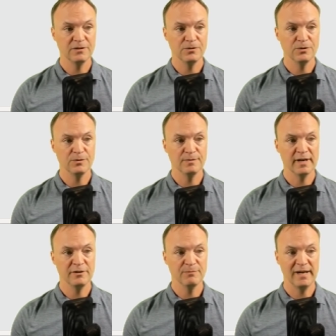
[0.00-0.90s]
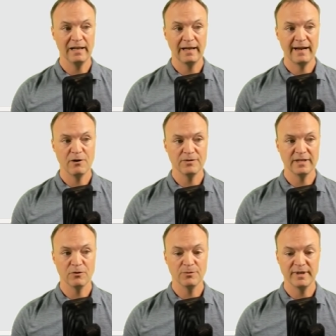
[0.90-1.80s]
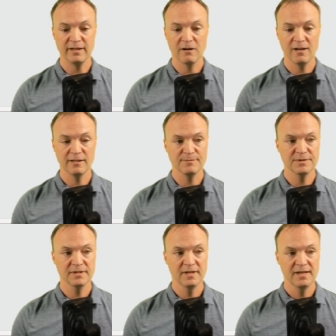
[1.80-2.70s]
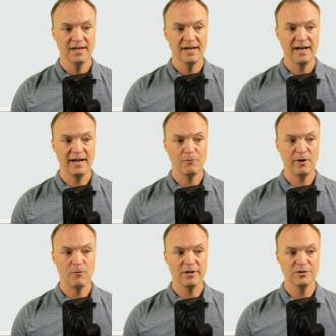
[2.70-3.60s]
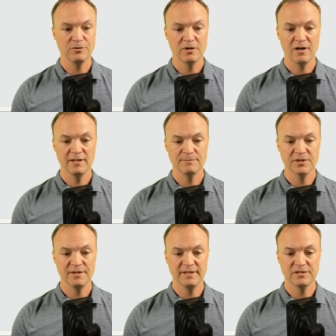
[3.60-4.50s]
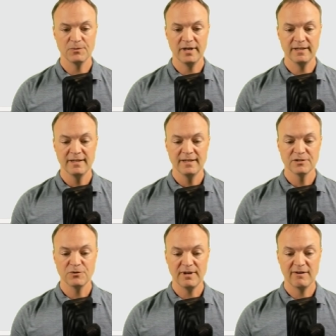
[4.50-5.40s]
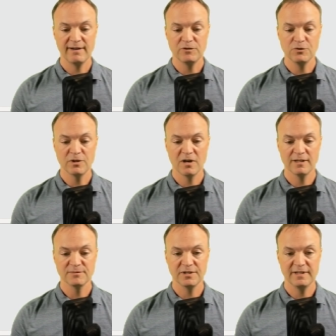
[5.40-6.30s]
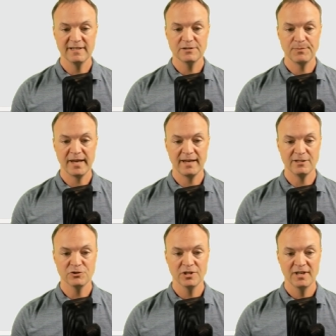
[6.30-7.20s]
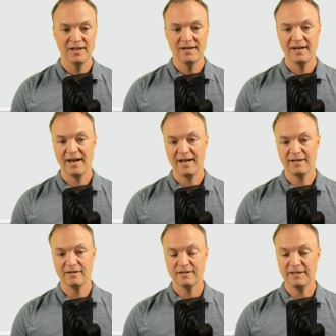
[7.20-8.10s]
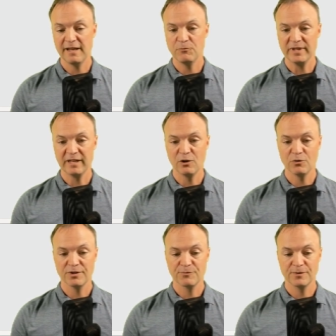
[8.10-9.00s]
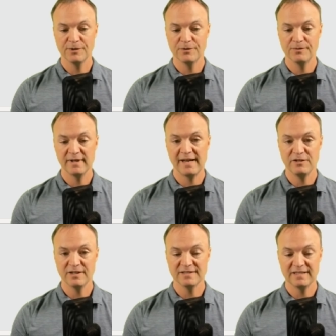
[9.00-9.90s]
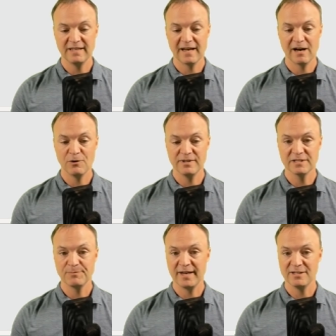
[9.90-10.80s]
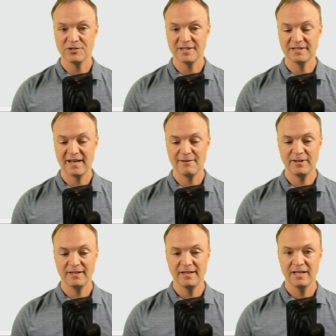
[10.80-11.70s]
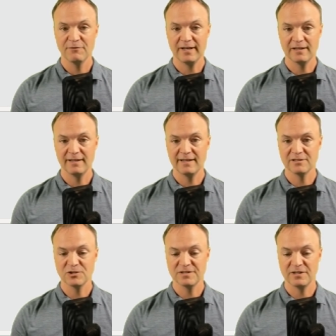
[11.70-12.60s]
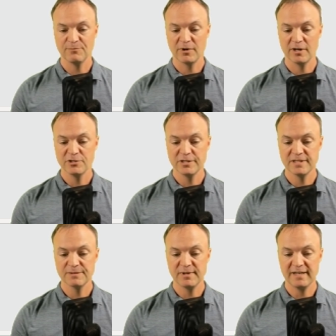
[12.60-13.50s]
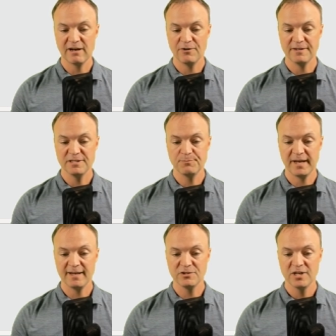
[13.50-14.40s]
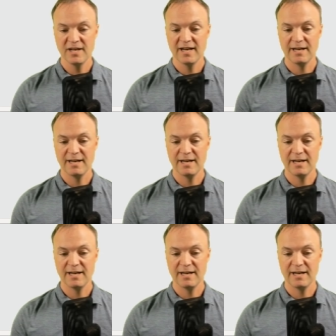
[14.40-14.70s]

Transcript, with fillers: to under my layout and go to my columns, and I want 2 columns on this one. So now I have 2 columns on this page. And then we can go through, and you can see how this page doesn't have it. If I click, it's just on the margins, but now on this page,